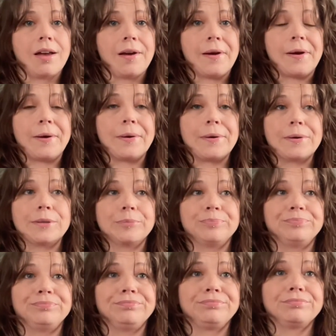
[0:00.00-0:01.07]

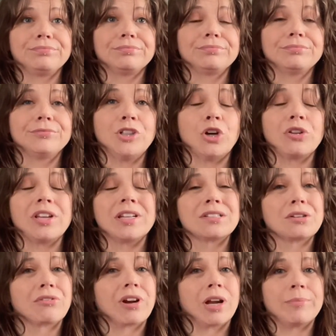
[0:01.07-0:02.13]
The
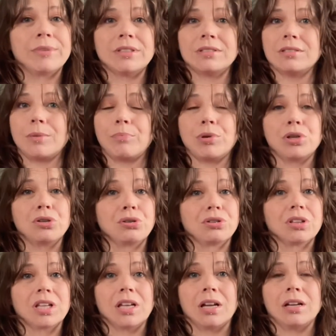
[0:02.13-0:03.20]
Instagram is
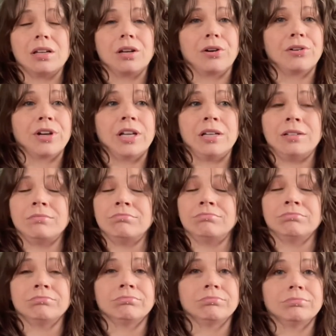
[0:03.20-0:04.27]
purely a yarny
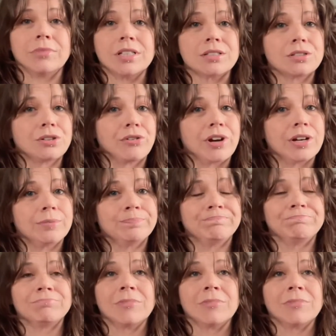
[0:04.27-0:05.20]
Instagram.